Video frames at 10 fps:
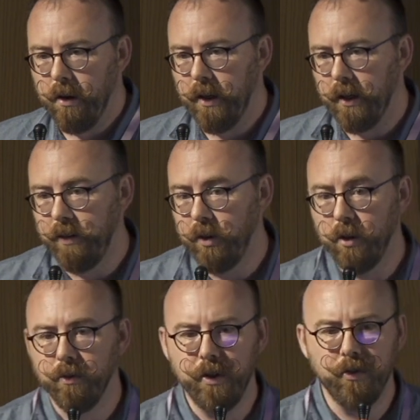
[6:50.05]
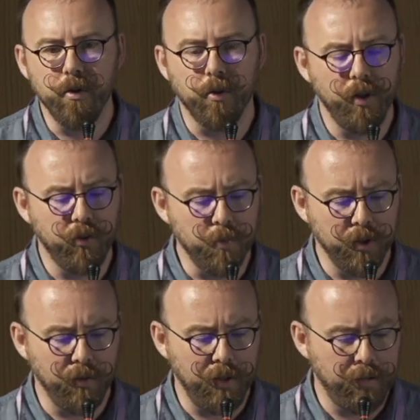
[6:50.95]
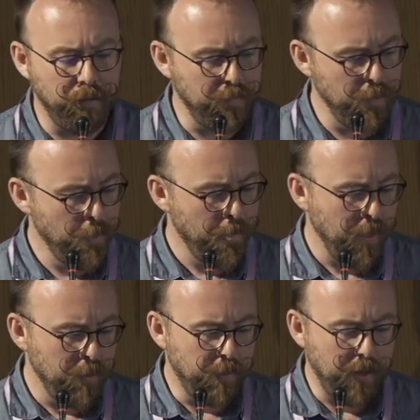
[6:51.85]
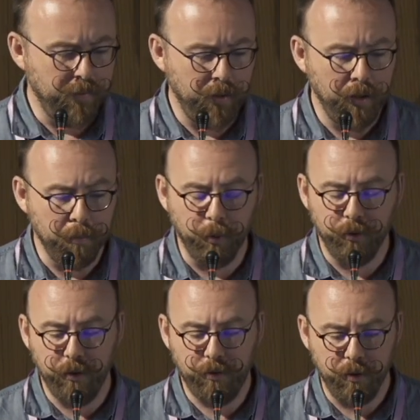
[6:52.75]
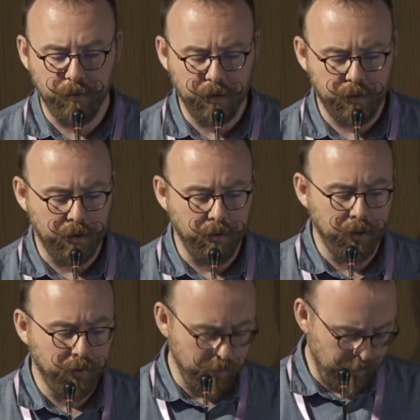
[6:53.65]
the activity of this neuron is modulated by the position of the target.